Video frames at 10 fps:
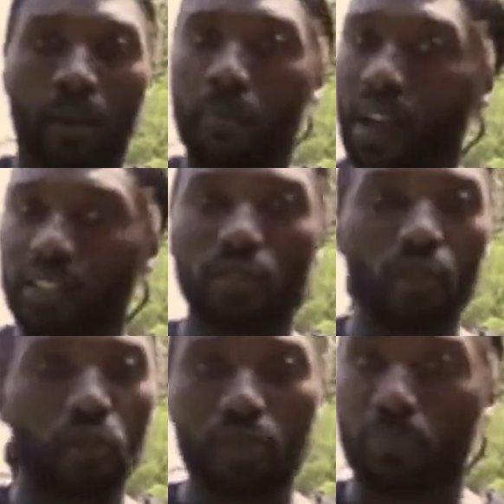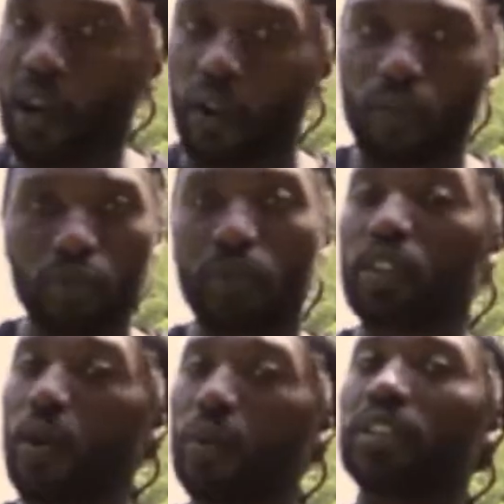muscles, bones. We
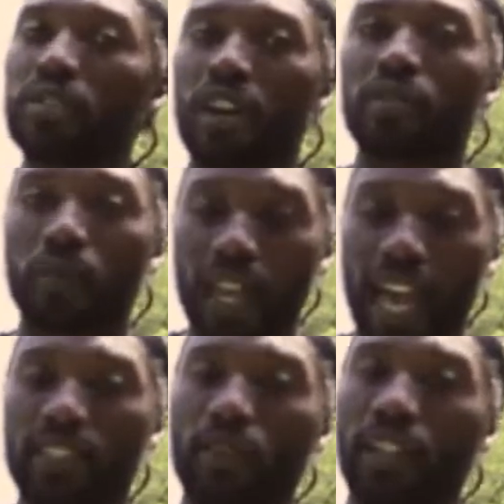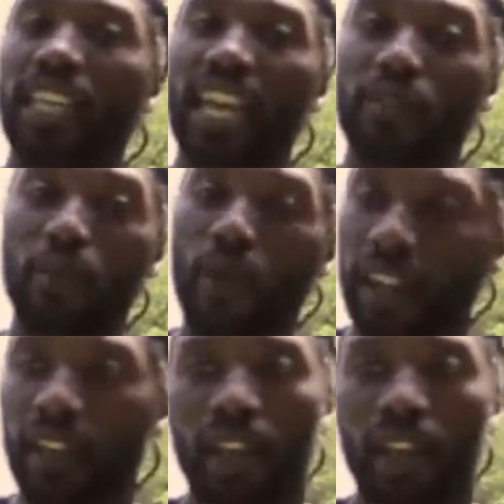know what it does when it has all that heavy weight.